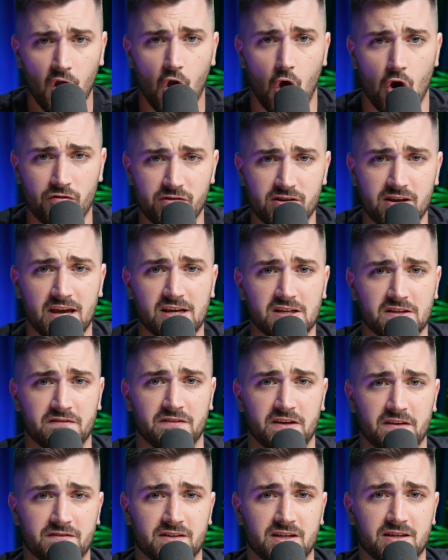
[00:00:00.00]
Over the next
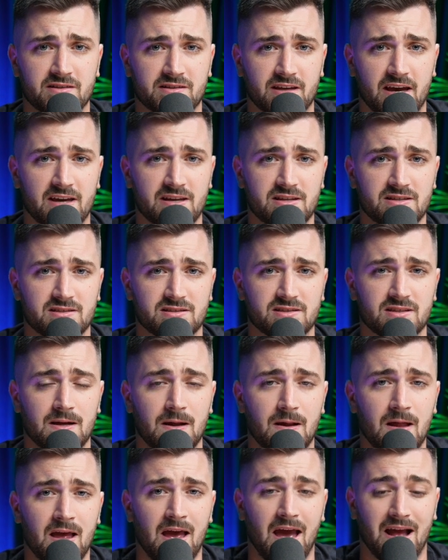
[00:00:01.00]
15 days,
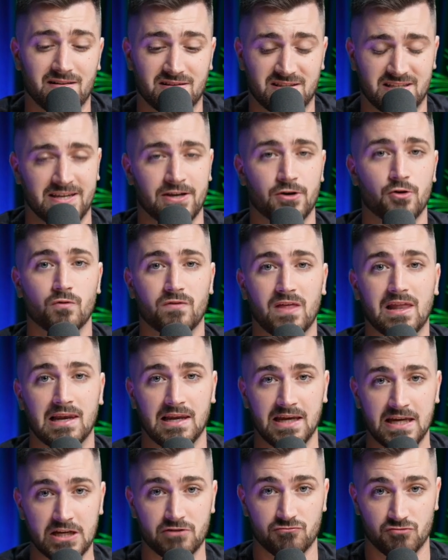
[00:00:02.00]
until the
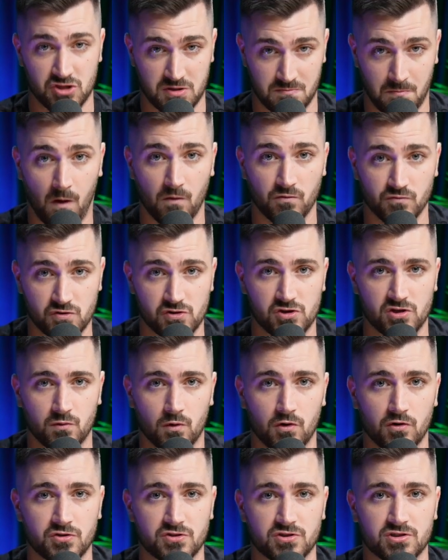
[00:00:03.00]
lead responds
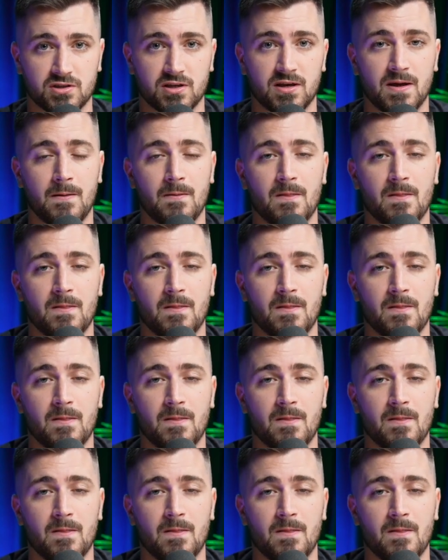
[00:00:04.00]
to us,